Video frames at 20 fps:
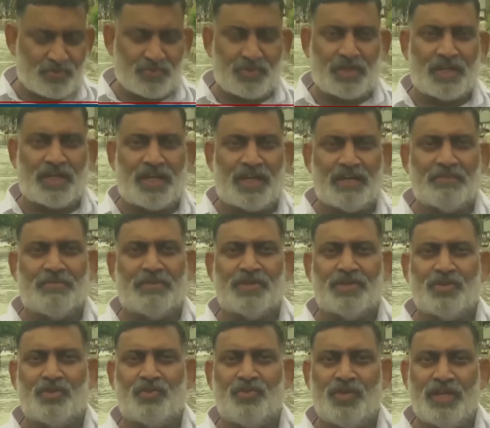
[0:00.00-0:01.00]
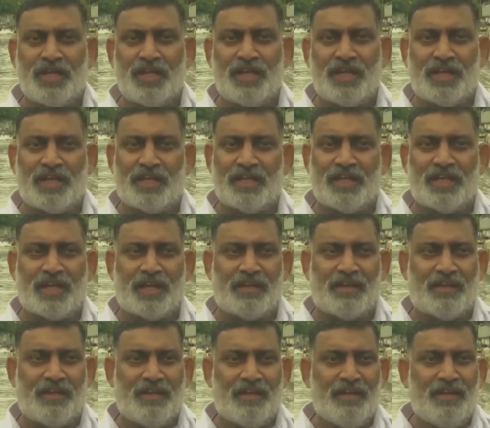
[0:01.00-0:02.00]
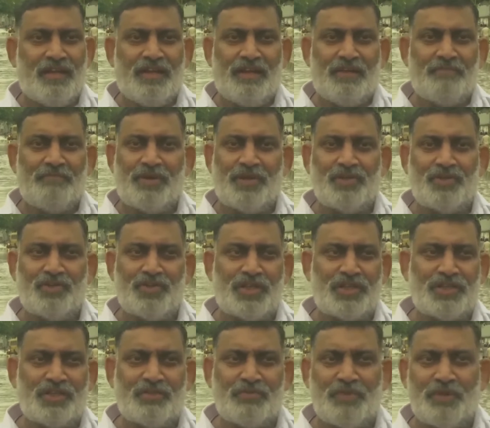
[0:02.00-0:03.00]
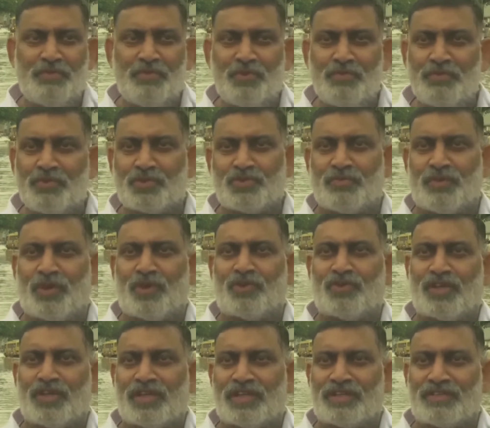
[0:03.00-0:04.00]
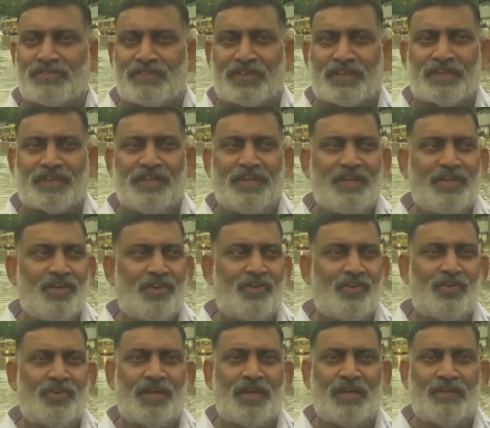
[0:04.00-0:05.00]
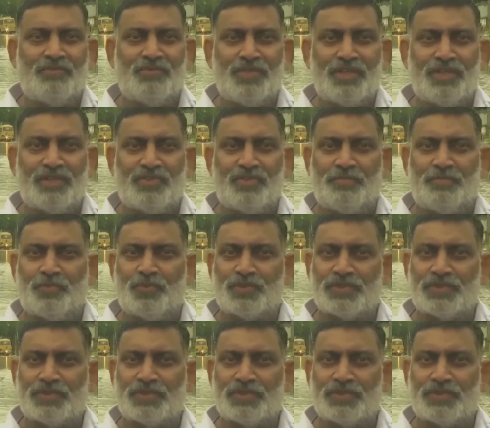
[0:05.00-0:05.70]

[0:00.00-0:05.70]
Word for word: and my car is moving fine. The only thing is, I was supposed to reach my destination in one hour,